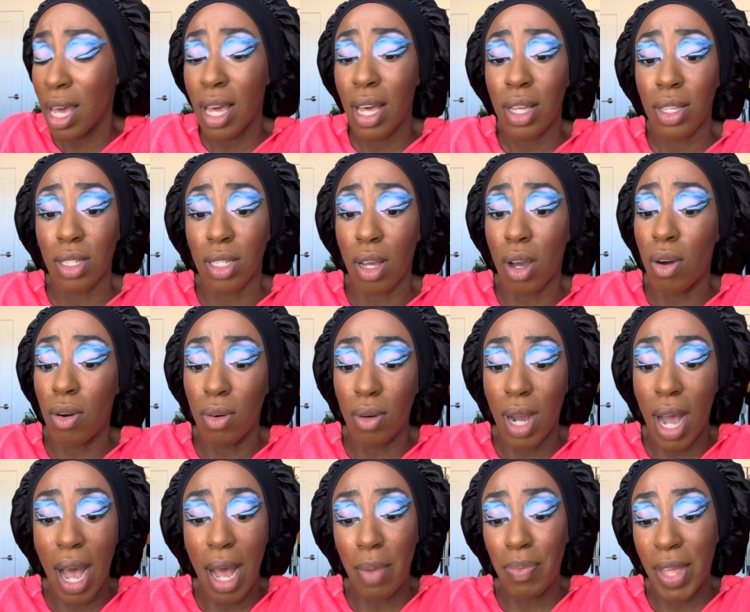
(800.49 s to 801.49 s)
So
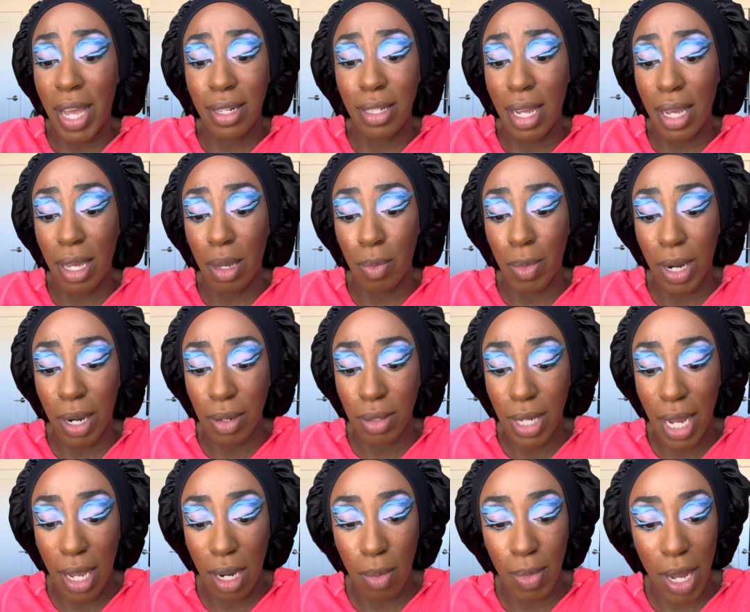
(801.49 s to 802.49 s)
I am not taking
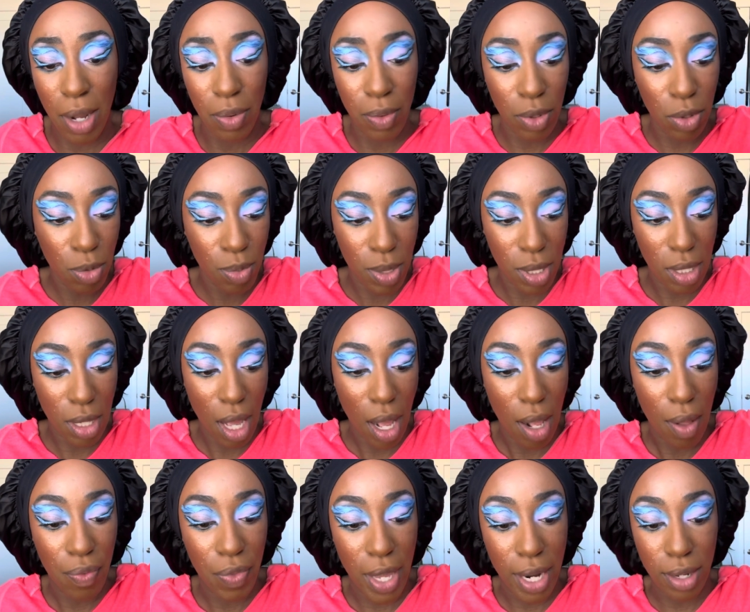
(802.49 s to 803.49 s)
them out. Oops,
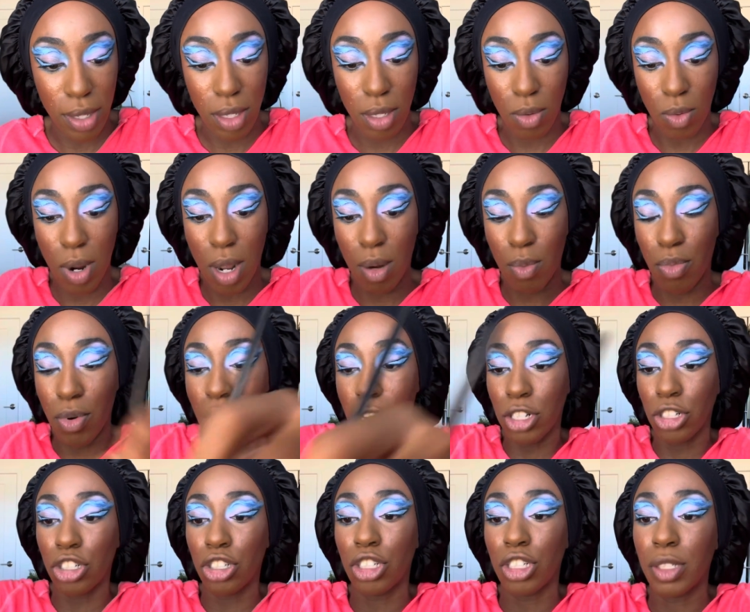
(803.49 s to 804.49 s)
that's the wrong
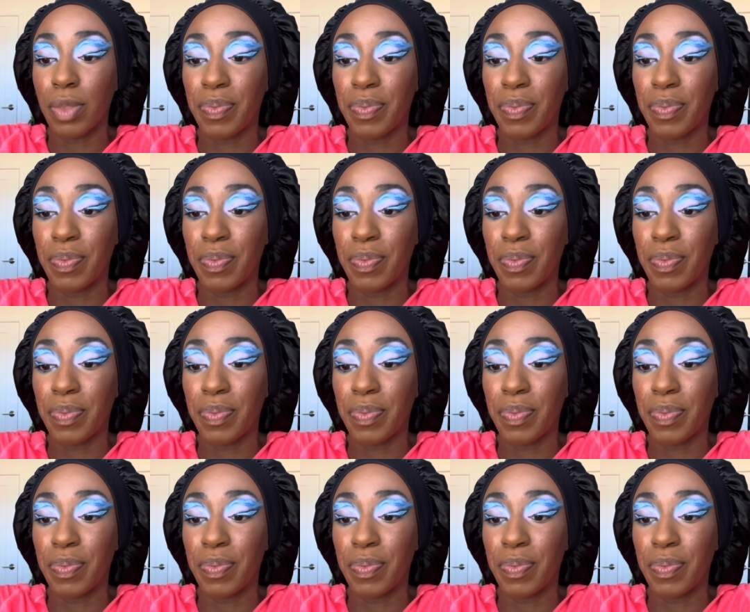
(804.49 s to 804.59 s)
brush.